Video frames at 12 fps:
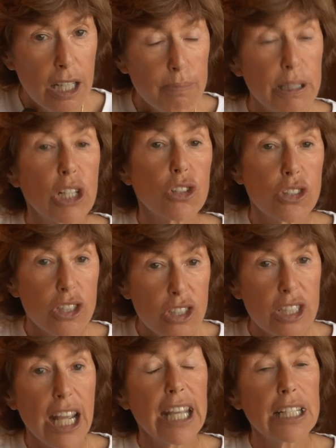Because the
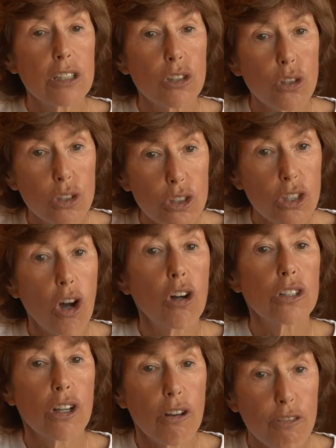state could
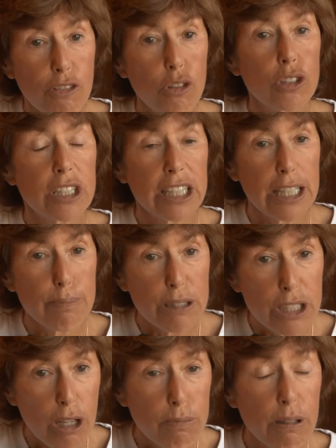not afford to keep
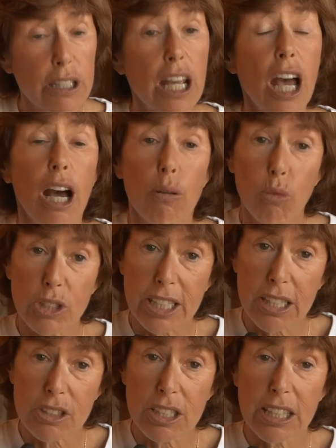it open. And what
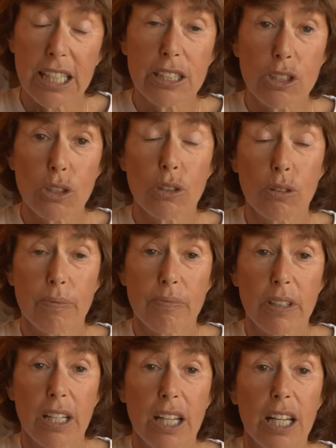else did they do?
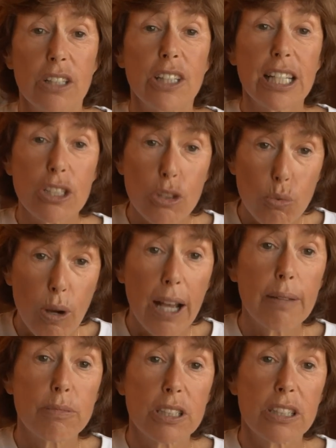They
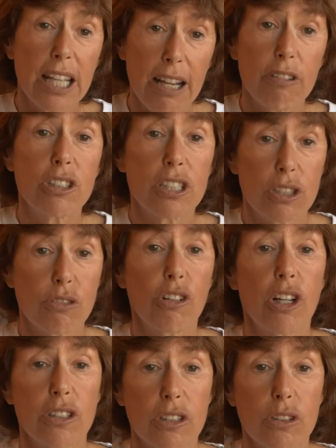swept the heritage
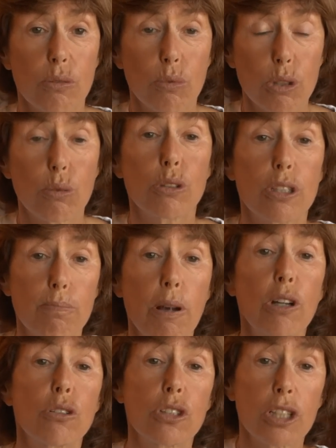funds, which were
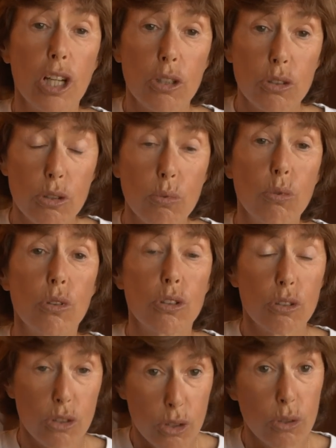supposed to go to,
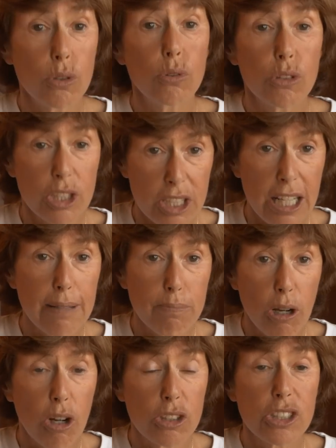to the state
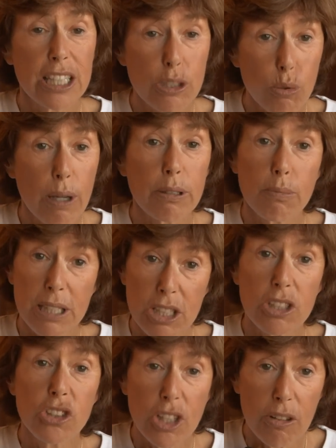parks. They swept them into
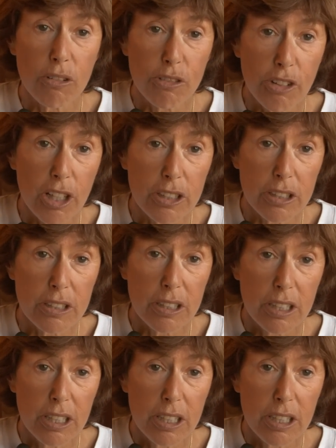the general fund.